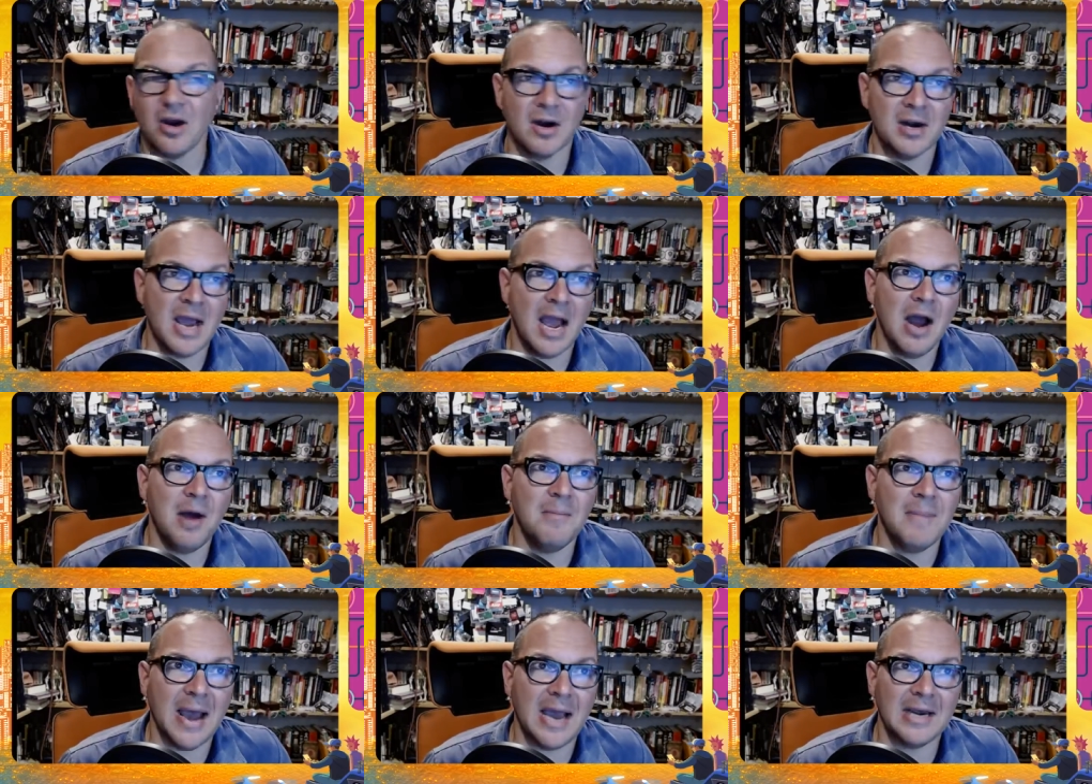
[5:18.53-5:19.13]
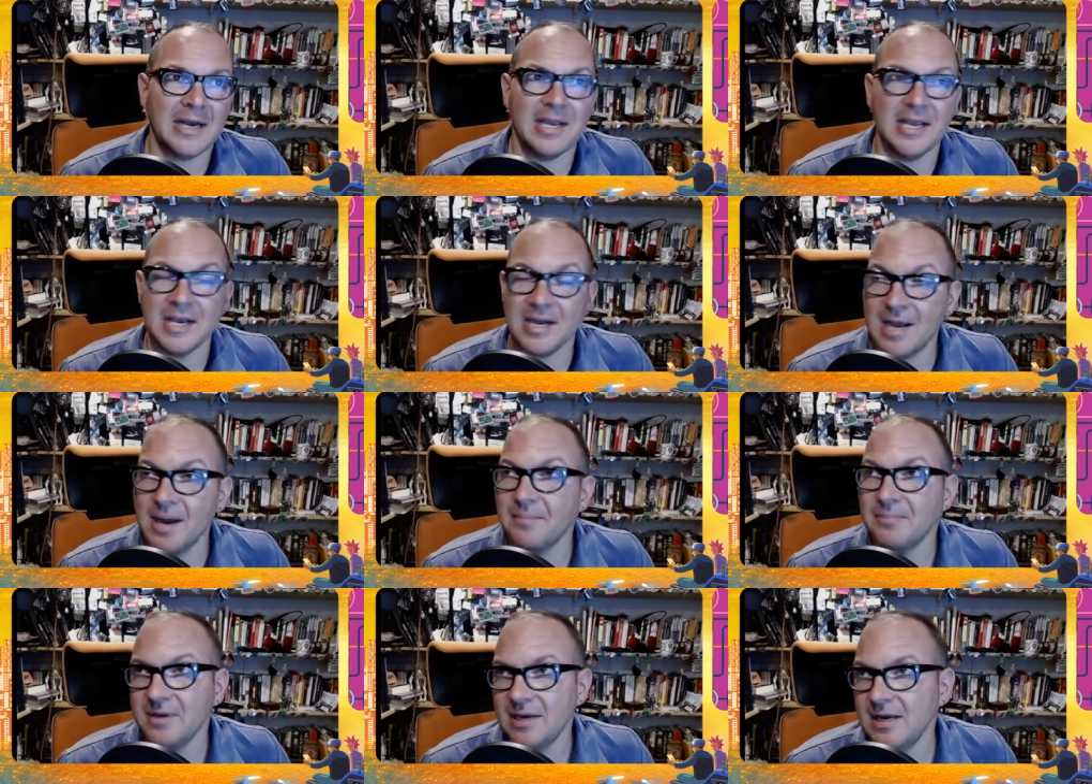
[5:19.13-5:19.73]
on how badly a
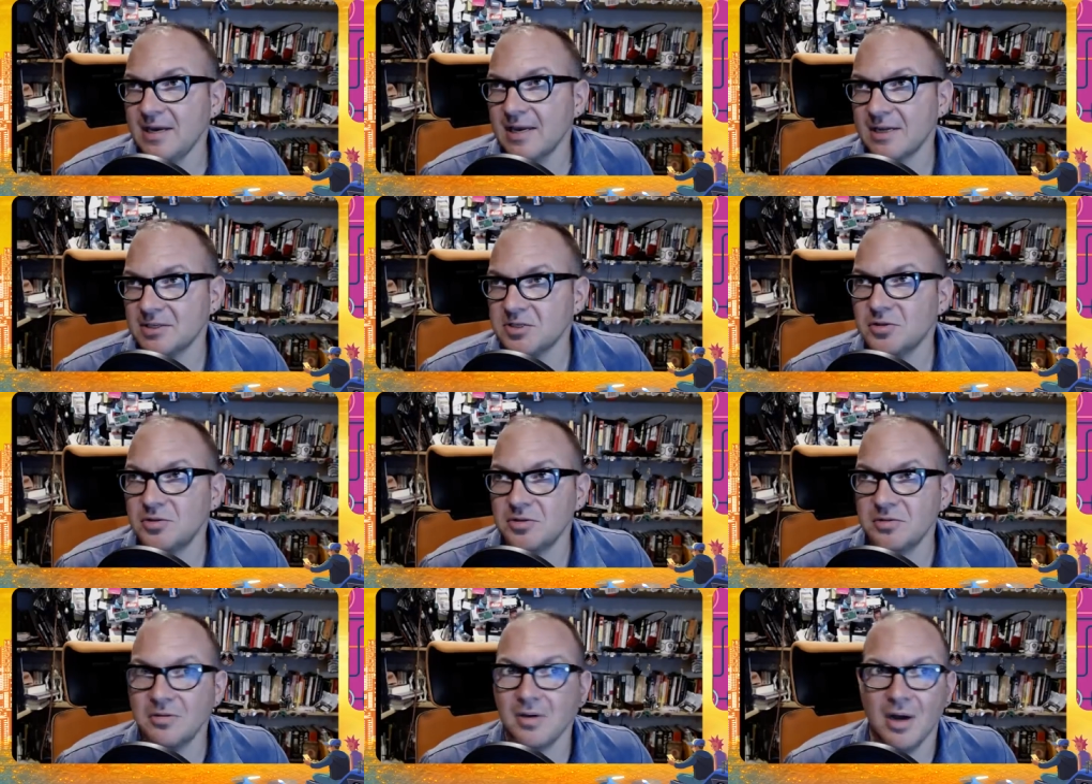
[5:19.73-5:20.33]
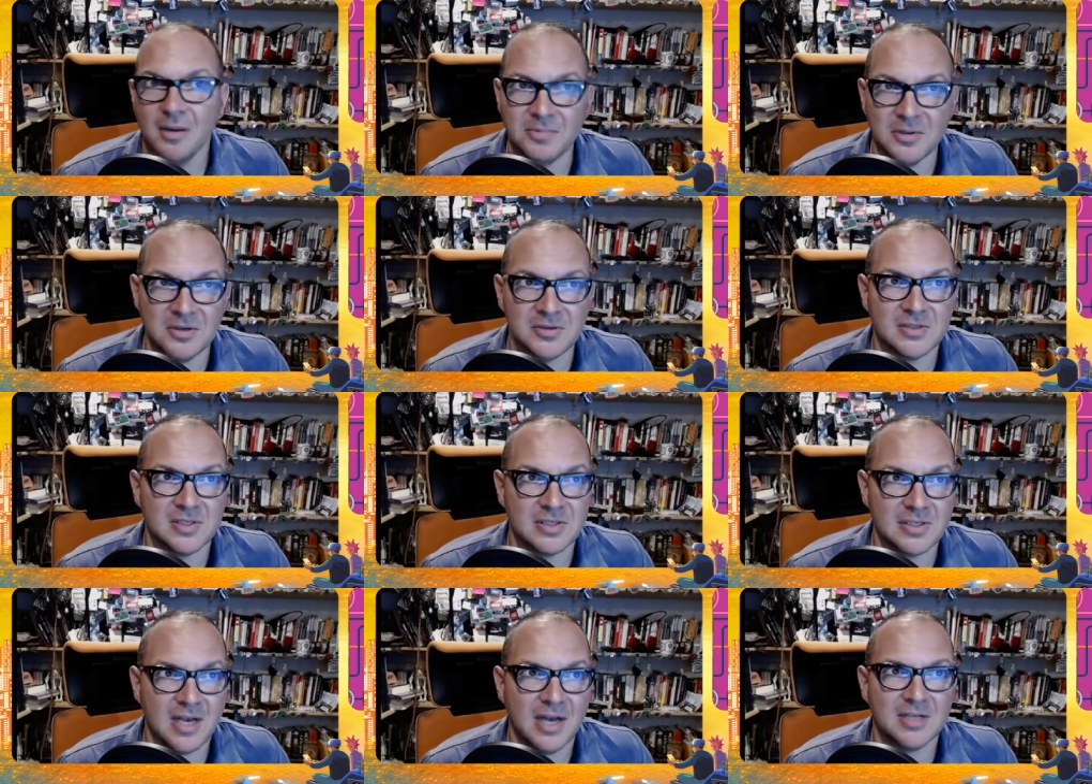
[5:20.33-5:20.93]
company gets to
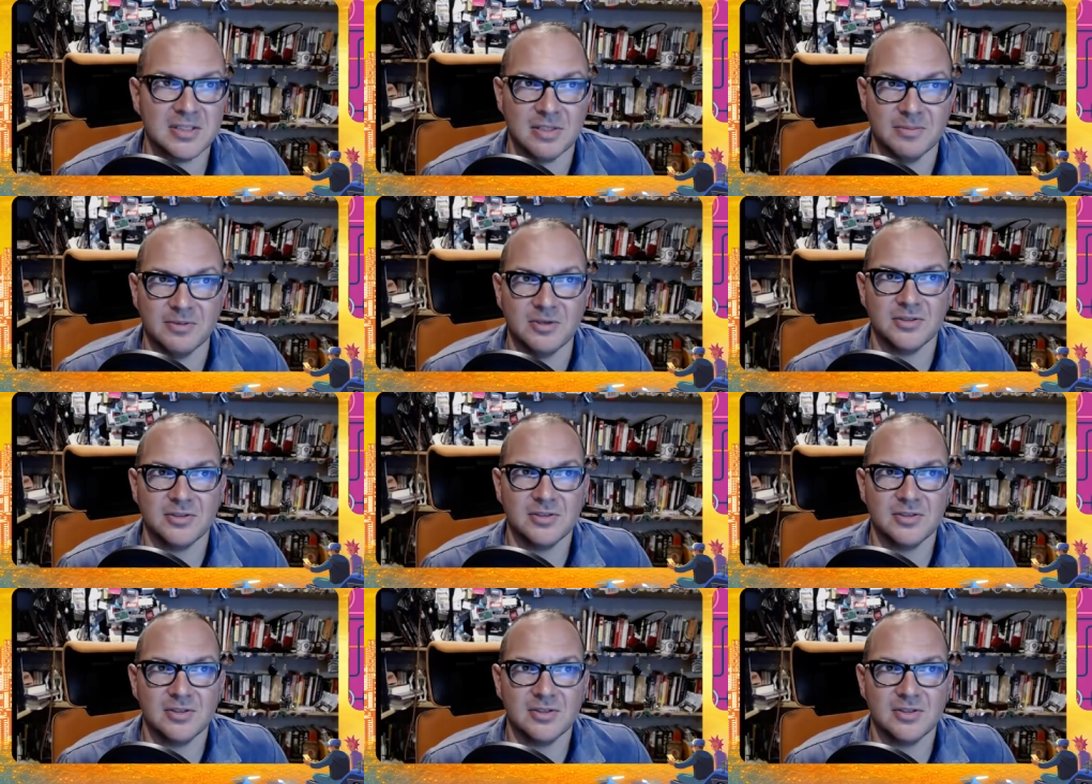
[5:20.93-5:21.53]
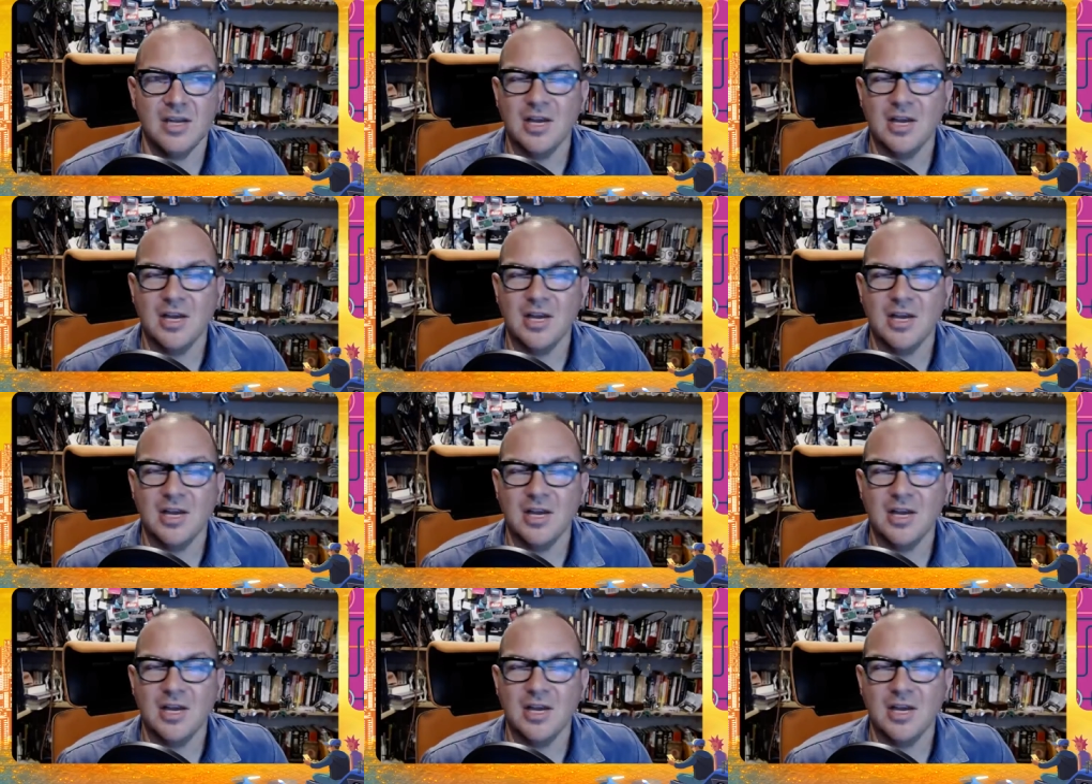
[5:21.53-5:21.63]
abuse its customers.